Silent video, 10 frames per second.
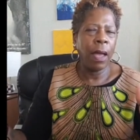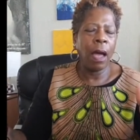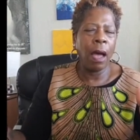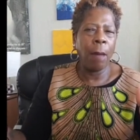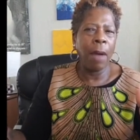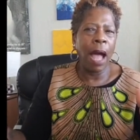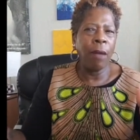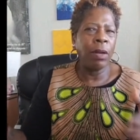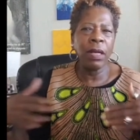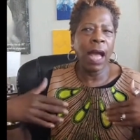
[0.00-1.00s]
Um, I
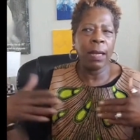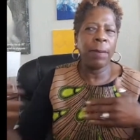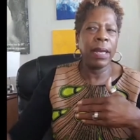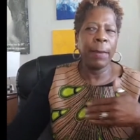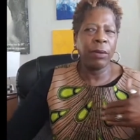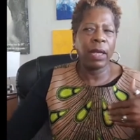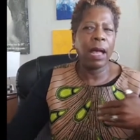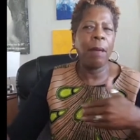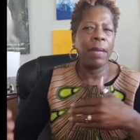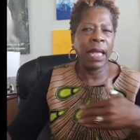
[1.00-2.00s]
would not have been able to
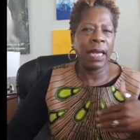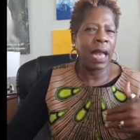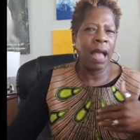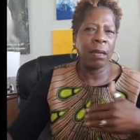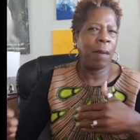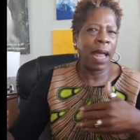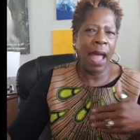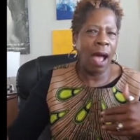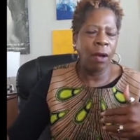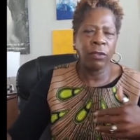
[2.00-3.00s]
come in and out of my
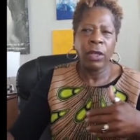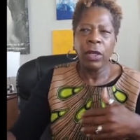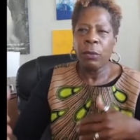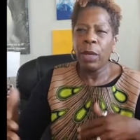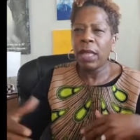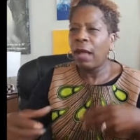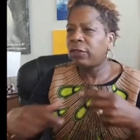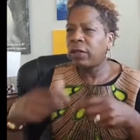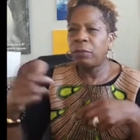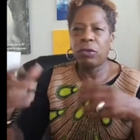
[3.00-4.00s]
house without
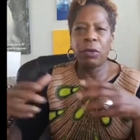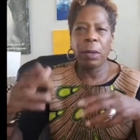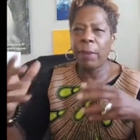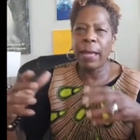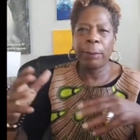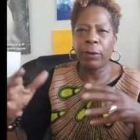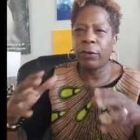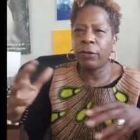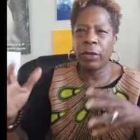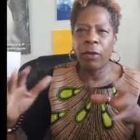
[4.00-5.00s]
some sort of
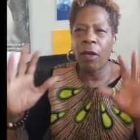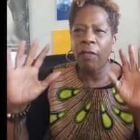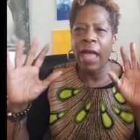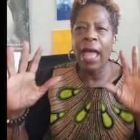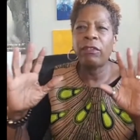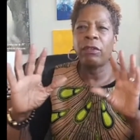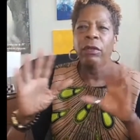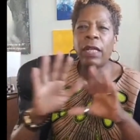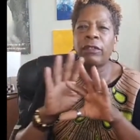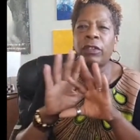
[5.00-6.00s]
papers and all that. So
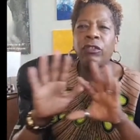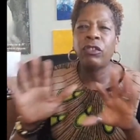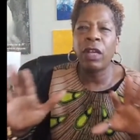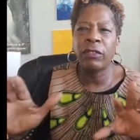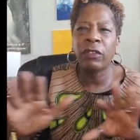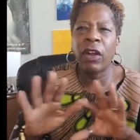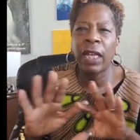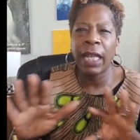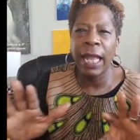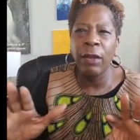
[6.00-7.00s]
let's adjust
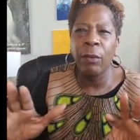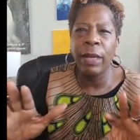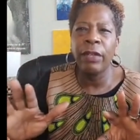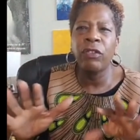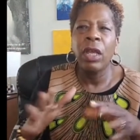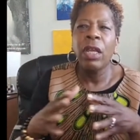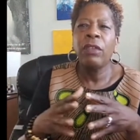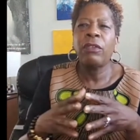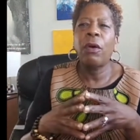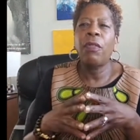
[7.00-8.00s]
our language
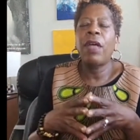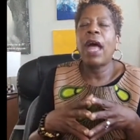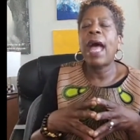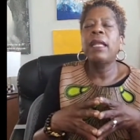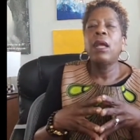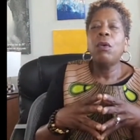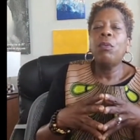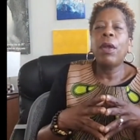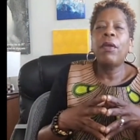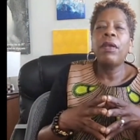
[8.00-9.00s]
so that
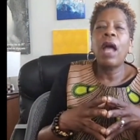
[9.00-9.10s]
we're